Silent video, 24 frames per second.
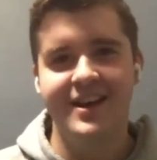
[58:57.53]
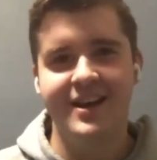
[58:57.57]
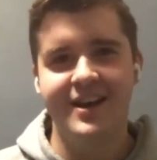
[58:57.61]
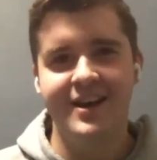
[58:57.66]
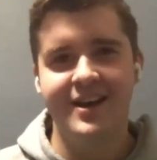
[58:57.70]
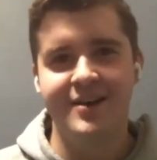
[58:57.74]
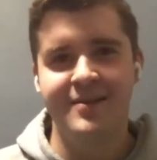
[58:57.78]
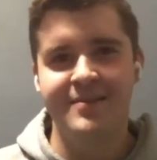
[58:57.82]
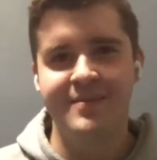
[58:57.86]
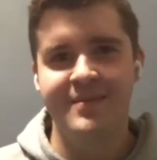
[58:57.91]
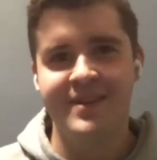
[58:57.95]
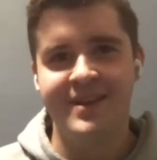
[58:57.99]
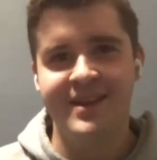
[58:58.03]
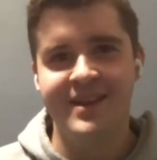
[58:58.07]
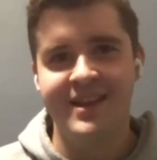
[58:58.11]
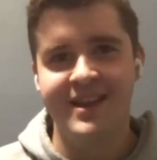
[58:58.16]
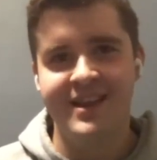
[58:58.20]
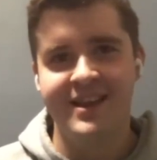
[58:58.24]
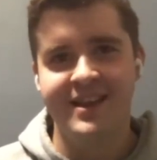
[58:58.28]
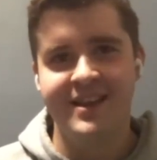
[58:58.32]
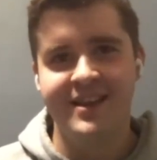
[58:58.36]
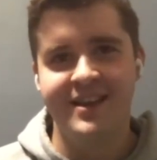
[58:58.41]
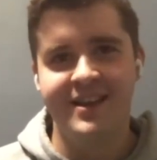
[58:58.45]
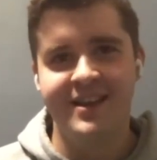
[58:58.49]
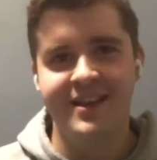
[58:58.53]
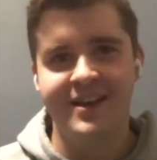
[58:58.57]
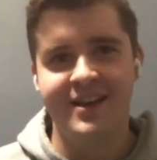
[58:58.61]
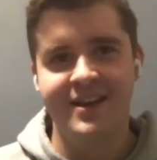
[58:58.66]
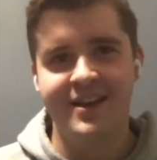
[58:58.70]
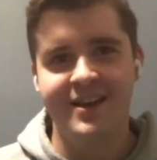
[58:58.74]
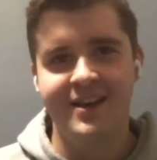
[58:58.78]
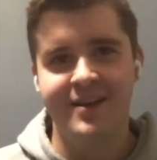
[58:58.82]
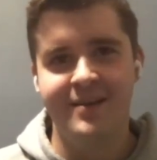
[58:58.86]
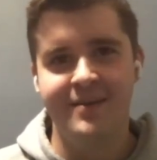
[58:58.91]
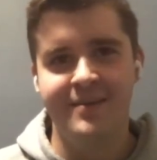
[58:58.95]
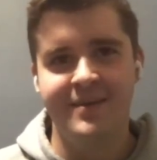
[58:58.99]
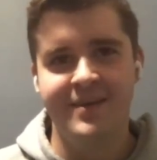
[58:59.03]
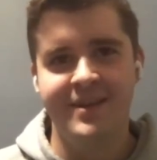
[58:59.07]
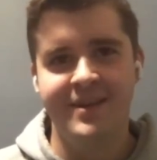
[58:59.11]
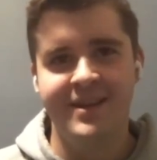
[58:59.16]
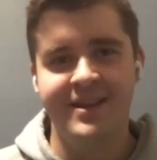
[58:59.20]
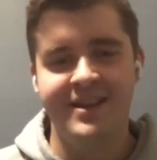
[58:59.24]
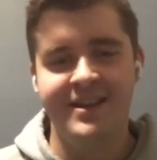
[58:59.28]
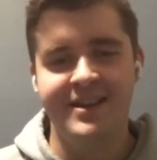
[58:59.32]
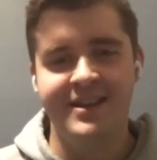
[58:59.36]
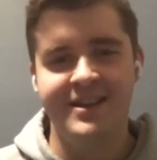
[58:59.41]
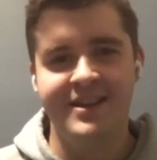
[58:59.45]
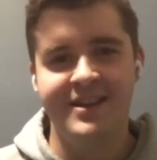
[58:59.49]
um um
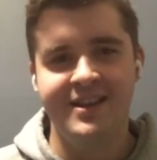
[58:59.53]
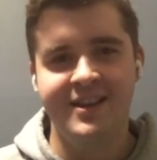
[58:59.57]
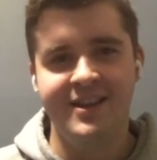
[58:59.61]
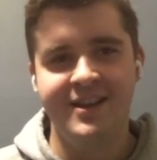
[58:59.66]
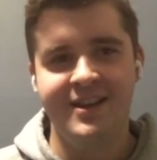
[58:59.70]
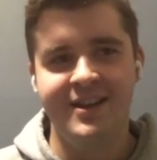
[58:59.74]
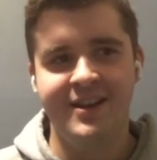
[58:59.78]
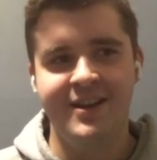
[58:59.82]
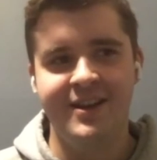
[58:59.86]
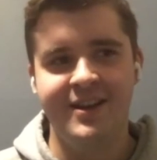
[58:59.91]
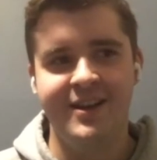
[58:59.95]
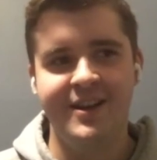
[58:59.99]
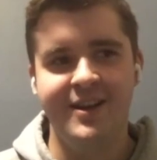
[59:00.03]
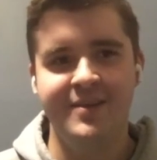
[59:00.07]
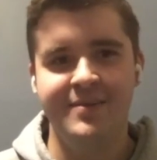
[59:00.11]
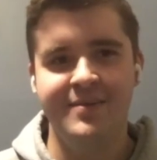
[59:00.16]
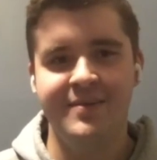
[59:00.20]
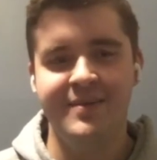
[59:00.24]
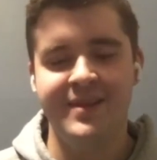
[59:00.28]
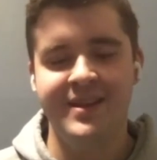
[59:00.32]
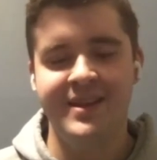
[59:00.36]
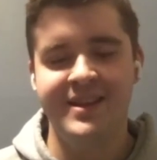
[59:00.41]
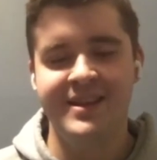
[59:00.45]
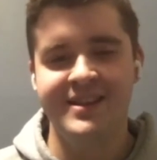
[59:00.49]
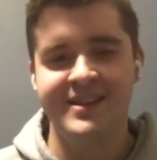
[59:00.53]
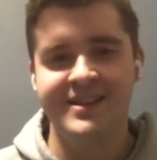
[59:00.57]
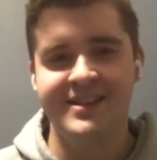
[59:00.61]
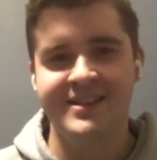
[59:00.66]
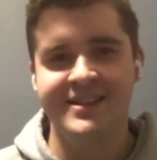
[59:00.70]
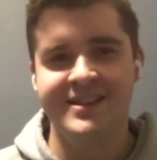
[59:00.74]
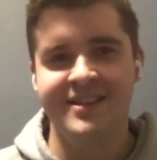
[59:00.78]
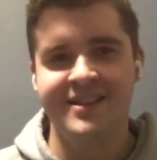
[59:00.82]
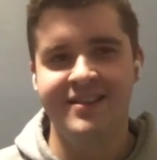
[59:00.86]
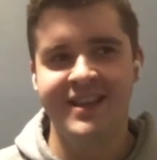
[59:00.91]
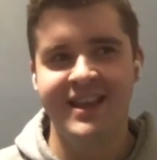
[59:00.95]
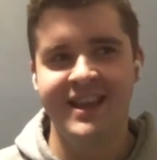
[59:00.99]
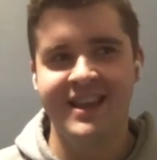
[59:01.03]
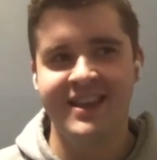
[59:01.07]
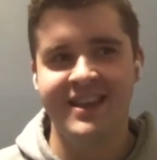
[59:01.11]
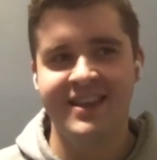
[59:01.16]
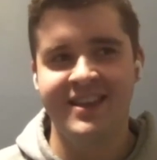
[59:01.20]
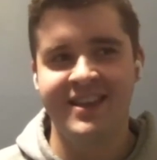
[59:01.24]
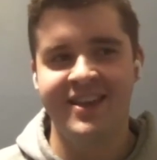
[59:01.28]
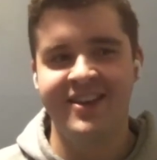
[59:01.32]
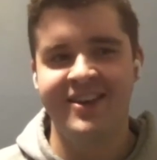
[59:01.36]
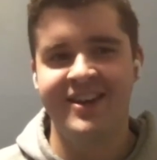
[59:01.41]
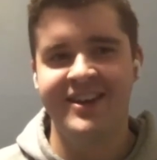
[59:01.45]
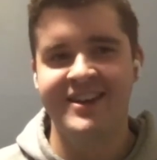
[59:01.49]
um so like
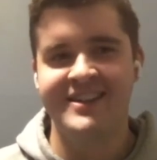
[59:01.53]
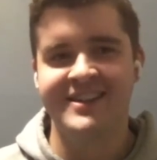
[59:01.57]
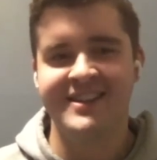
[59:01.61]
the